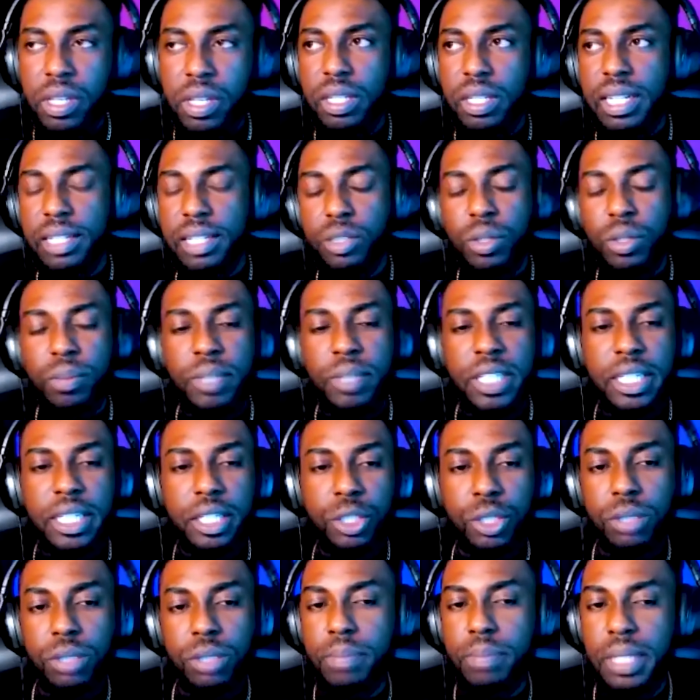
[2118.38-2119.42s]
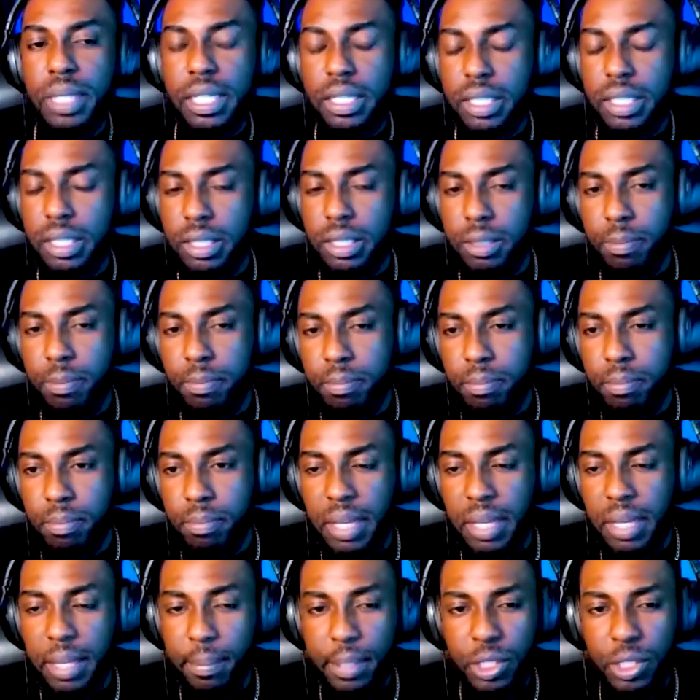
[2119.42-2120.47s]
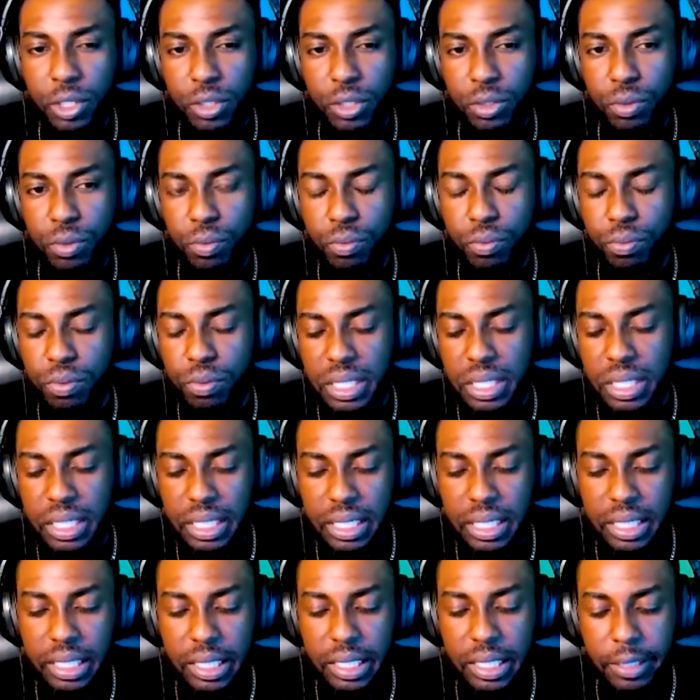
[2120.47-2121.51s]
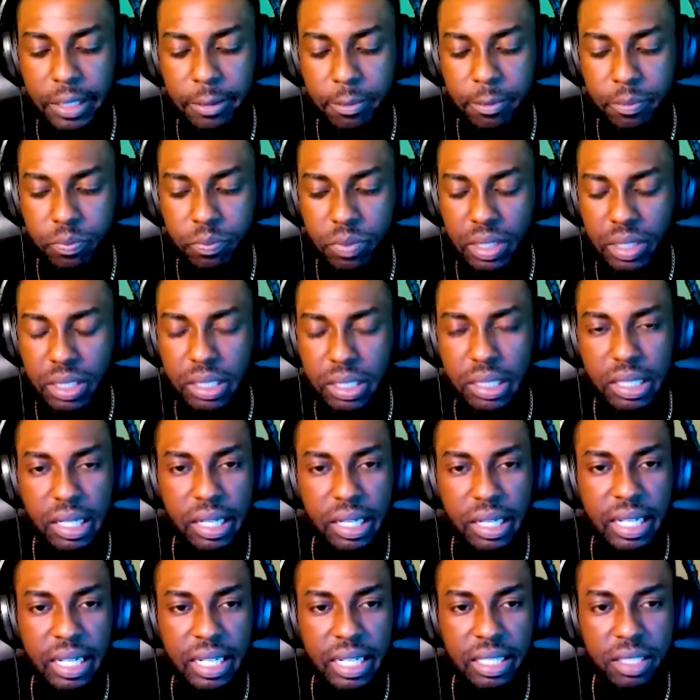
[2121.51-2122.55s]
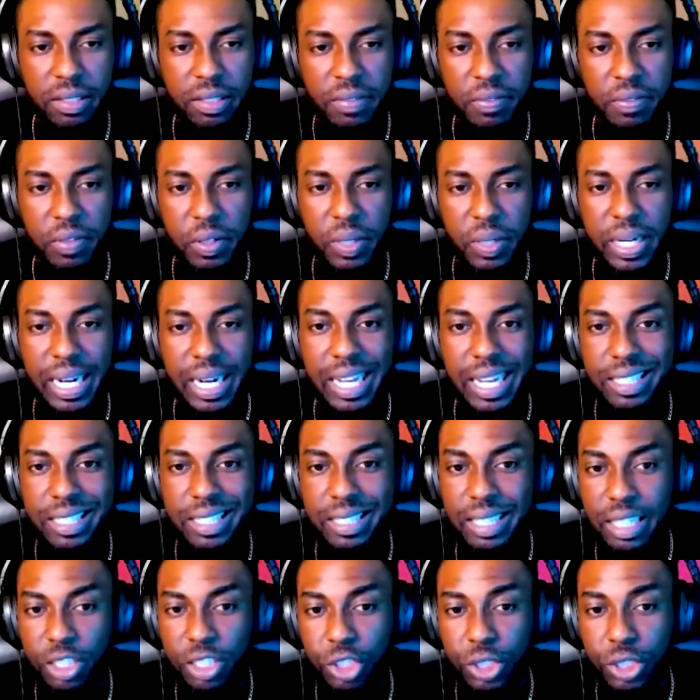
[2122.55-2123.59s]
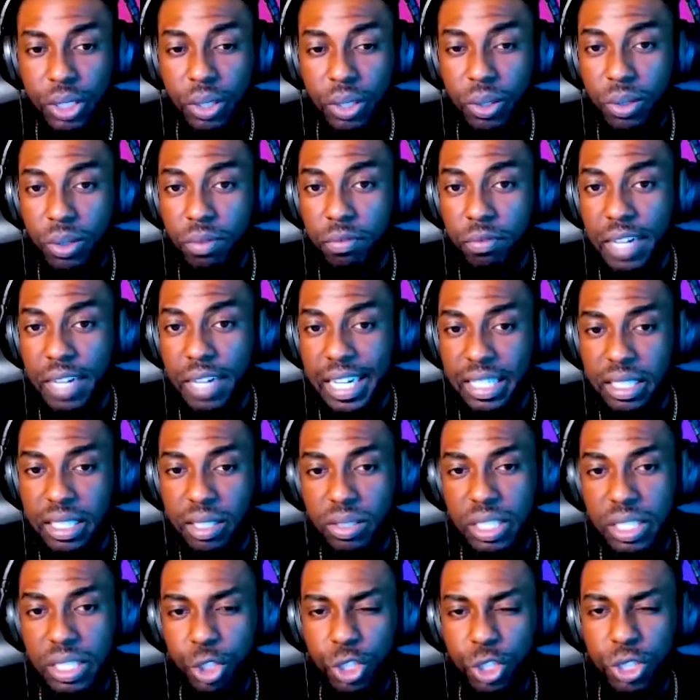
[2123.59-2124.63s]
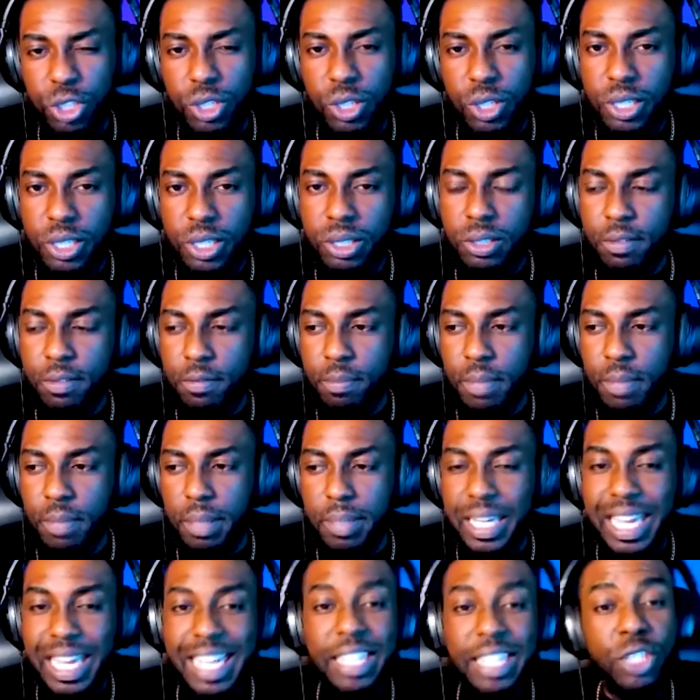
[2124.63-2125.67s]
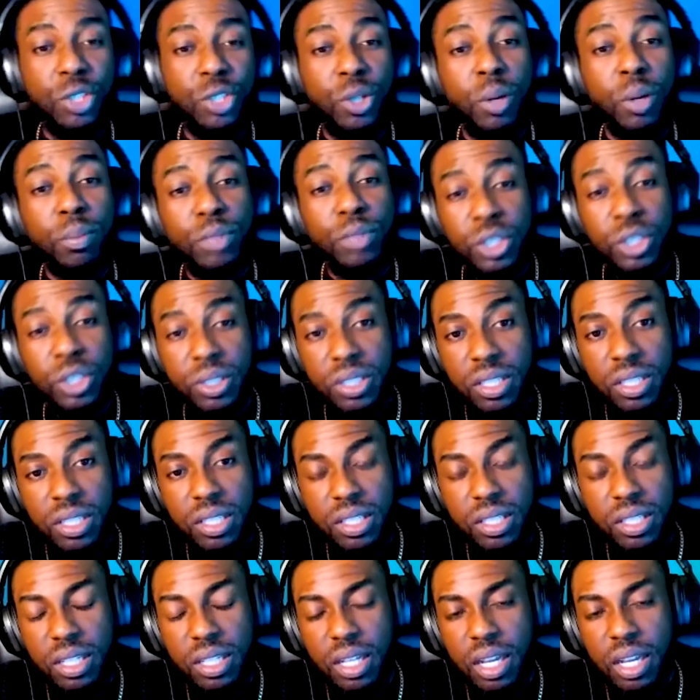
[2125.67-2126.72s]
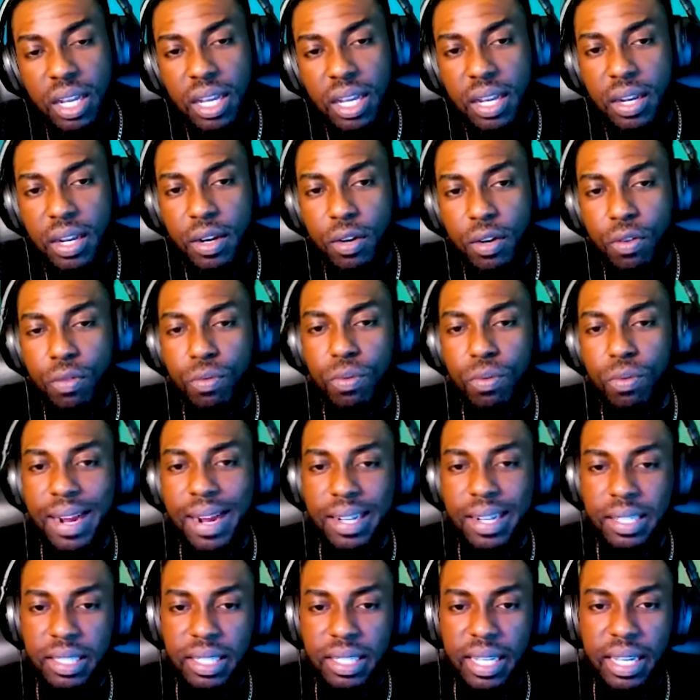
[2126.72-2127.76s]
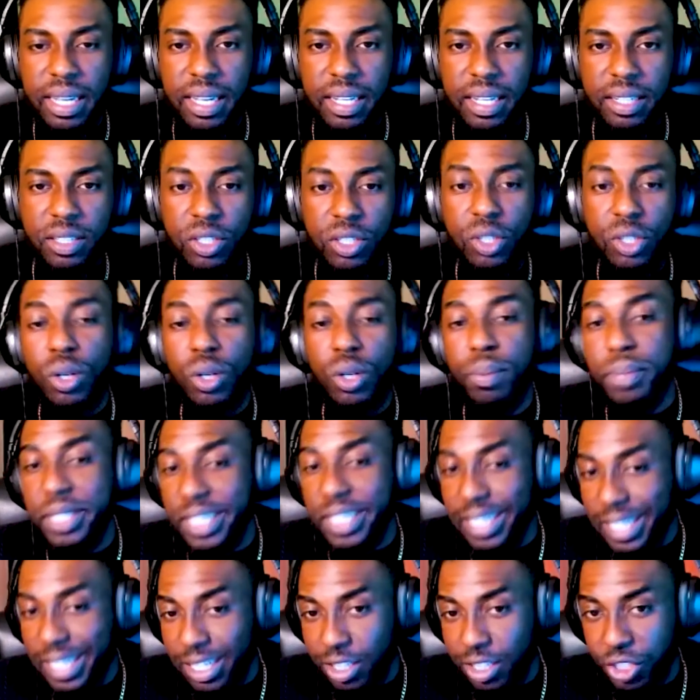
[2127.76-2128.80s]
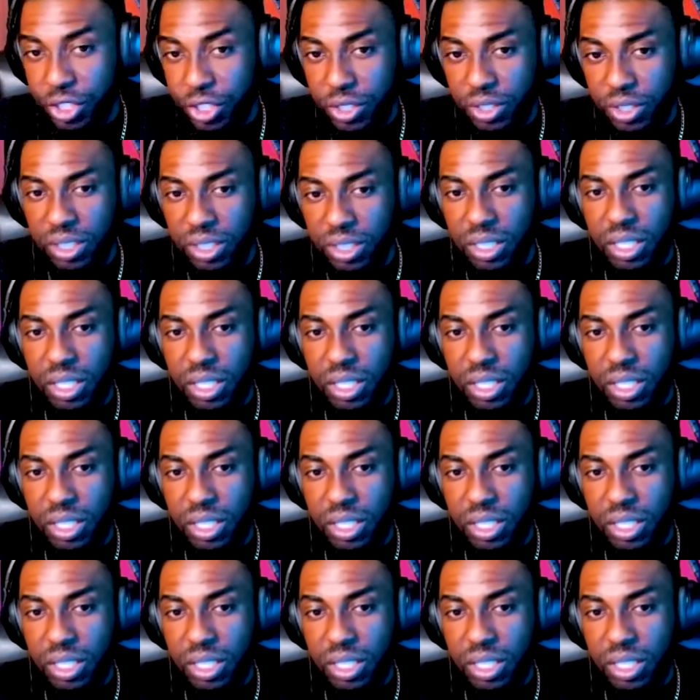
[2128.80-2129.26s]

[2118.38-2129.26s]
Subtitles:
that communication piece is maybe not really seen as very essential or vital. There's just lots of maybe assumptions rather than communication.